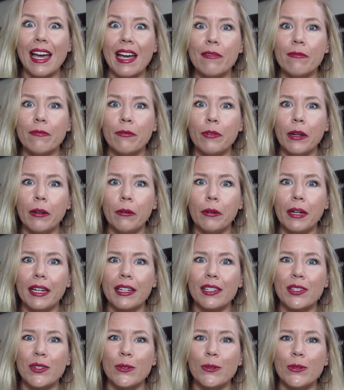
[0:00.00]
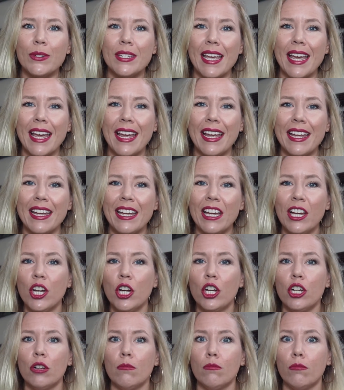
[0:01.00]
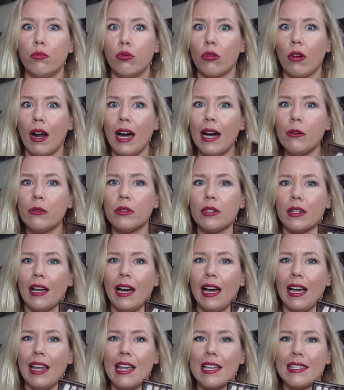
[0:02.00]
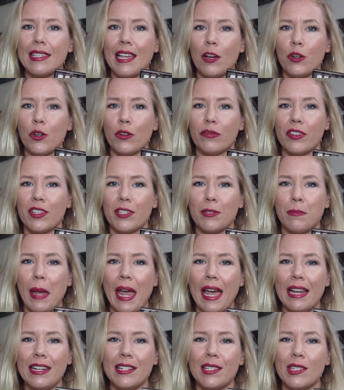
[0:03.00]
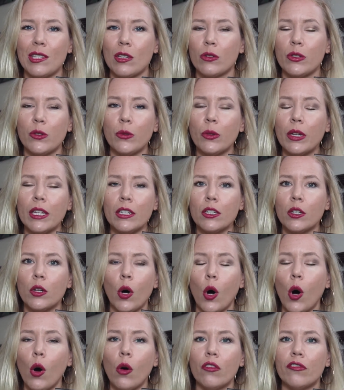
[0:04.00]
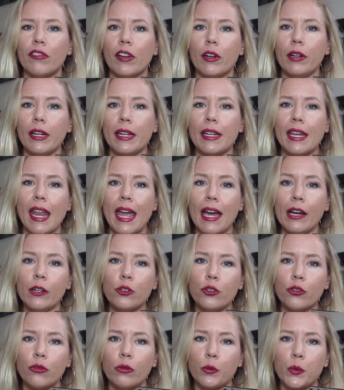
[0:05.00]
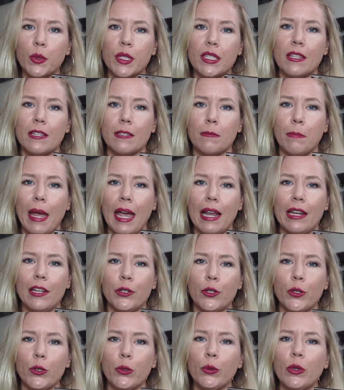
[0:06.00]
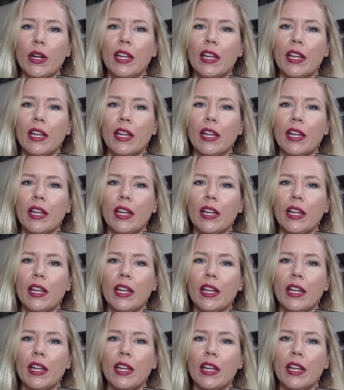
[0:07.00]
I'm wearing today brown colors out of this palette, so you can go very natural with this palette too.